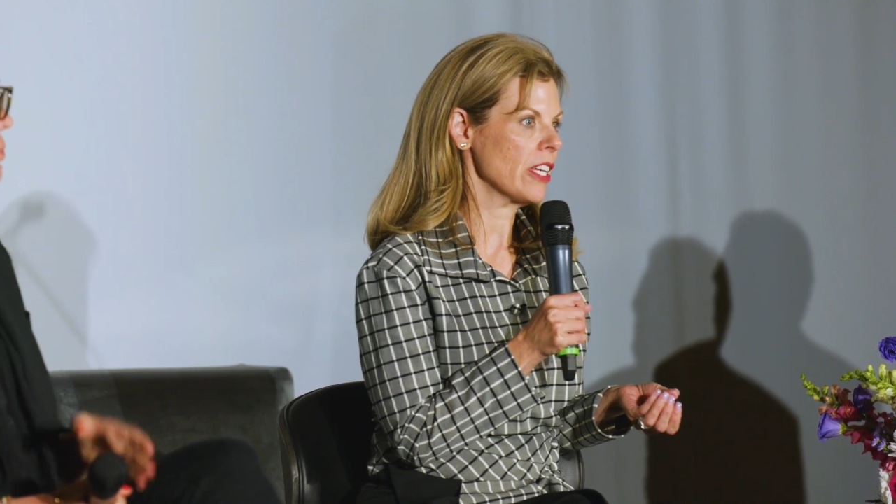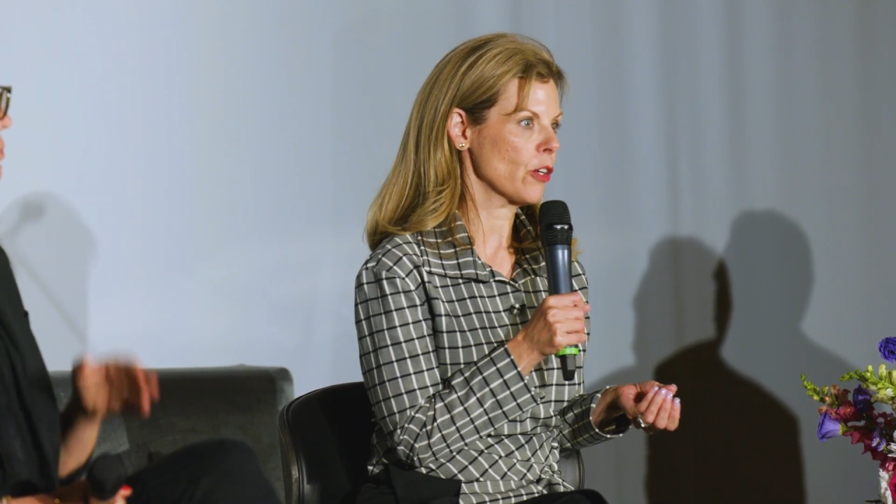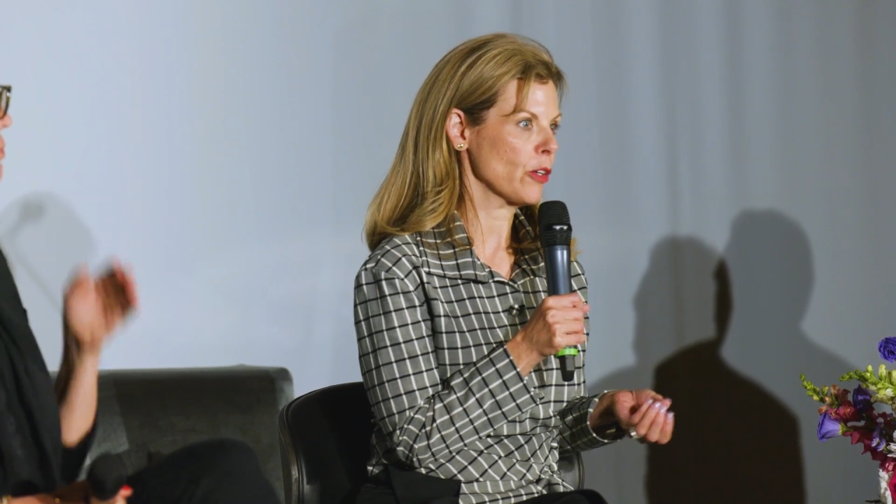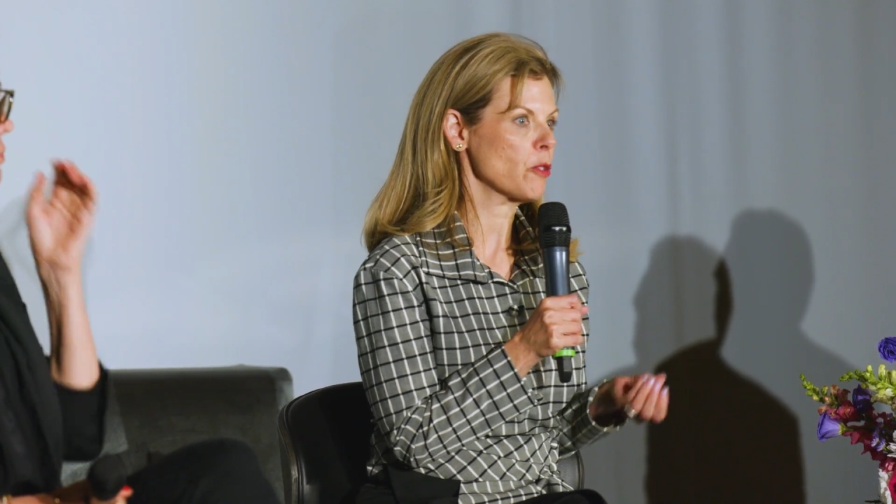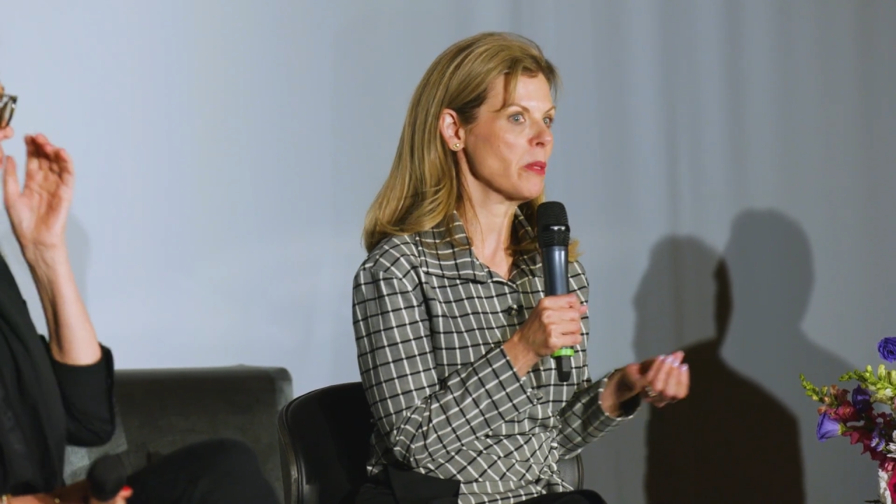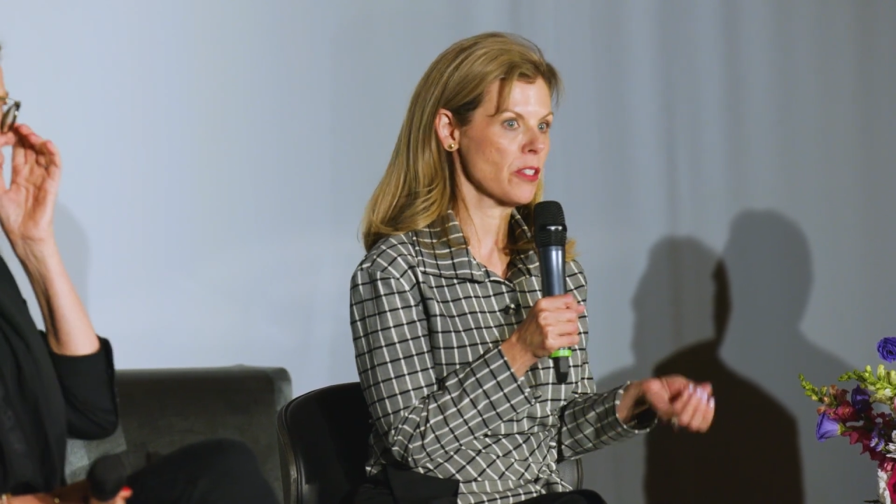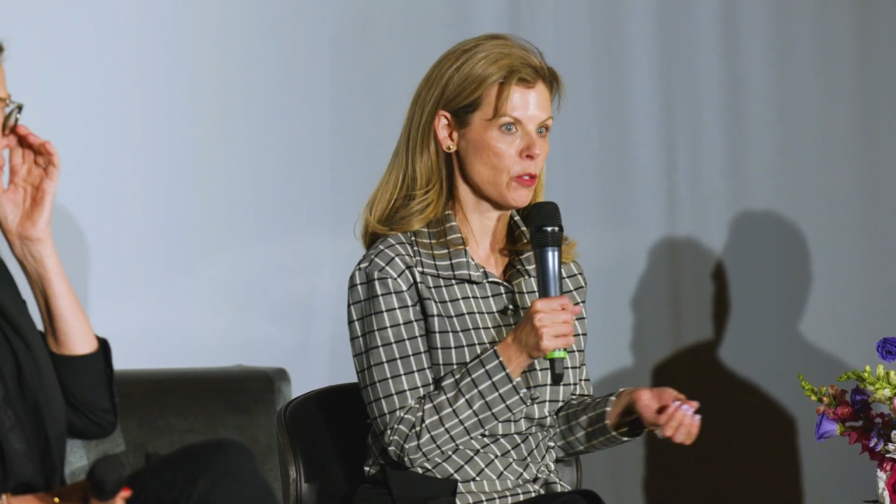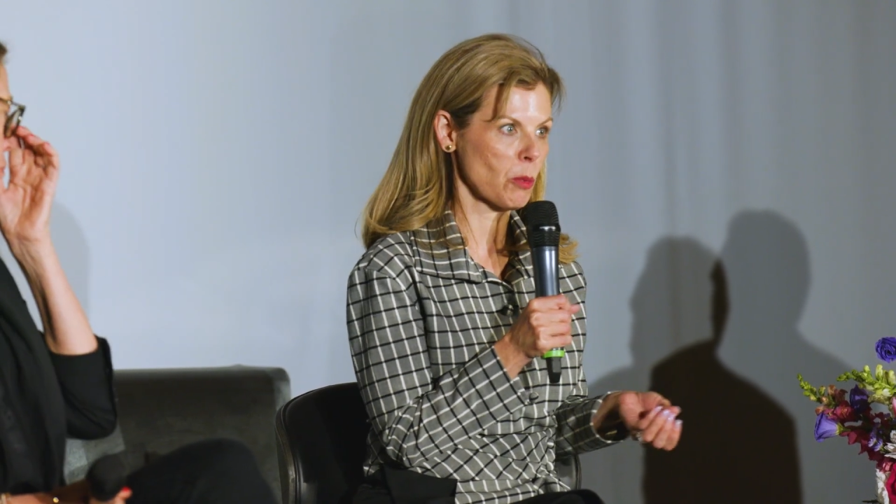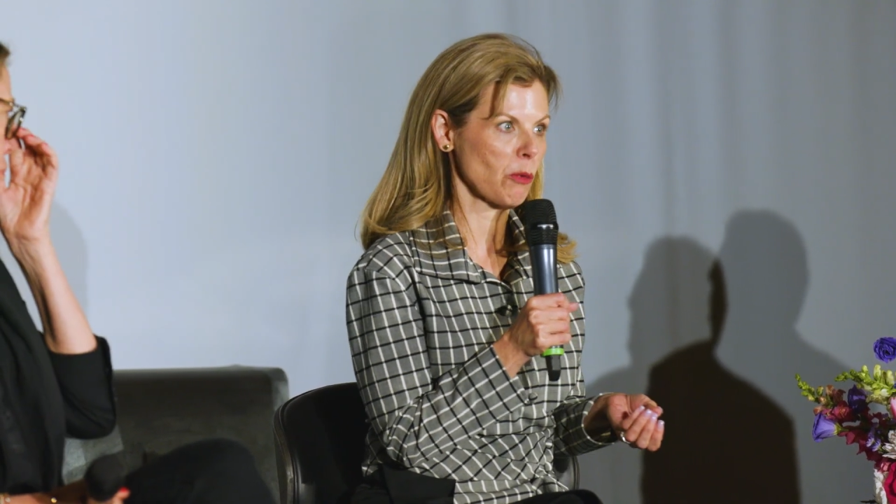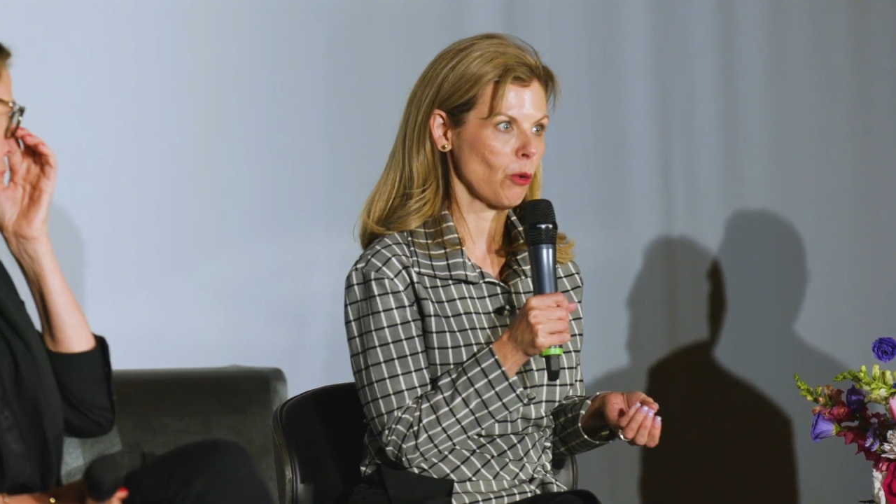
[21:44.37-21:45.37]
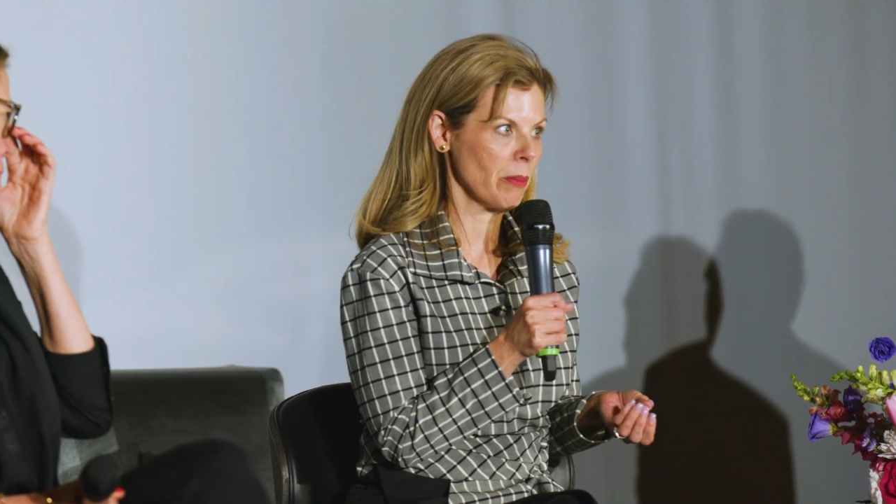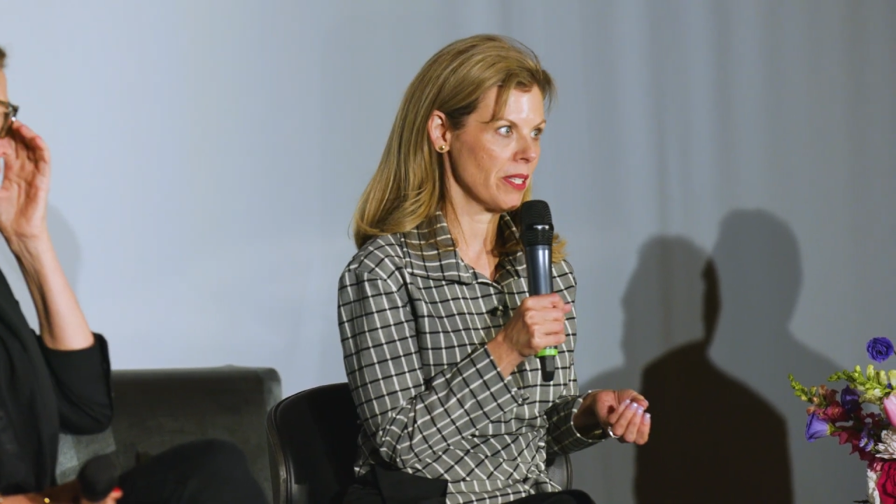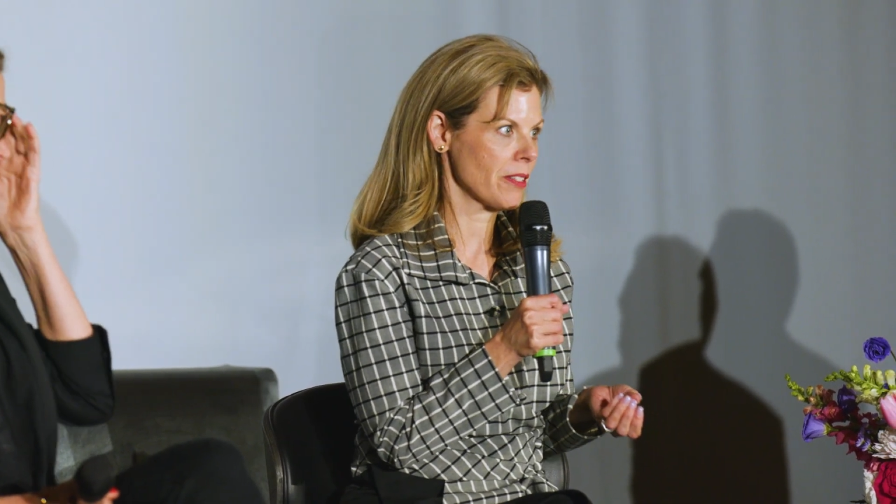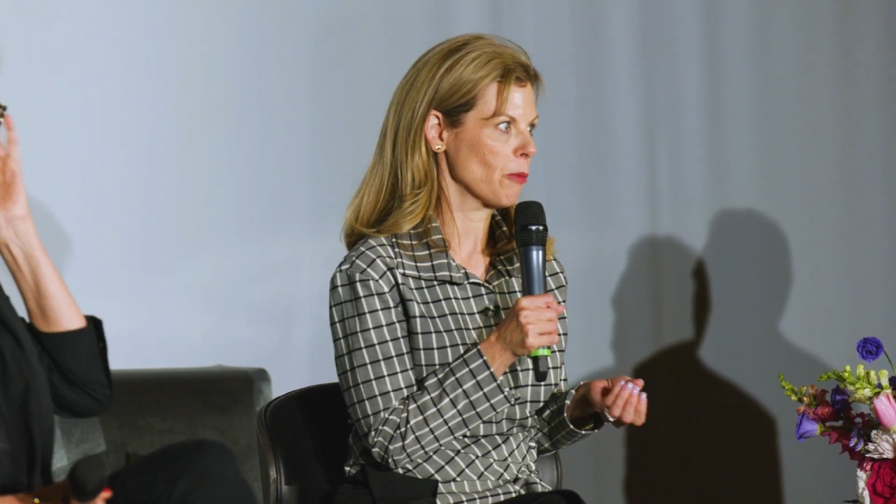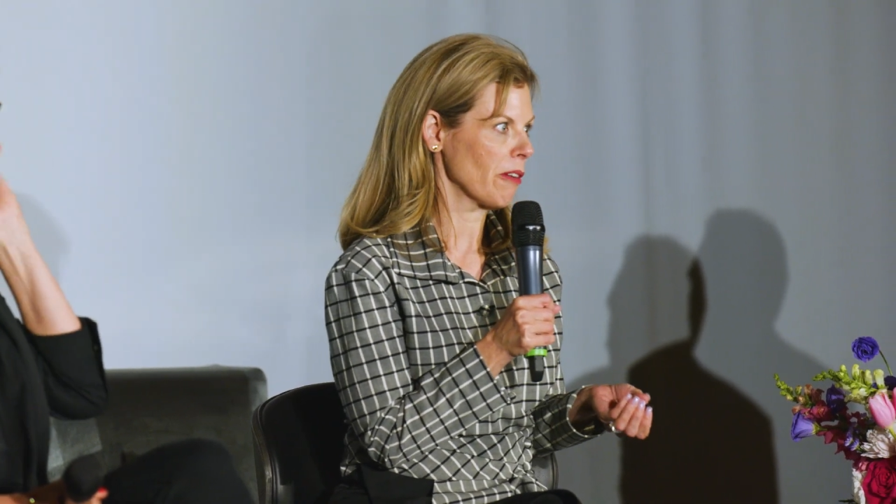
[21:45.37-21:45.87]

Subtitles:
to increased business performance and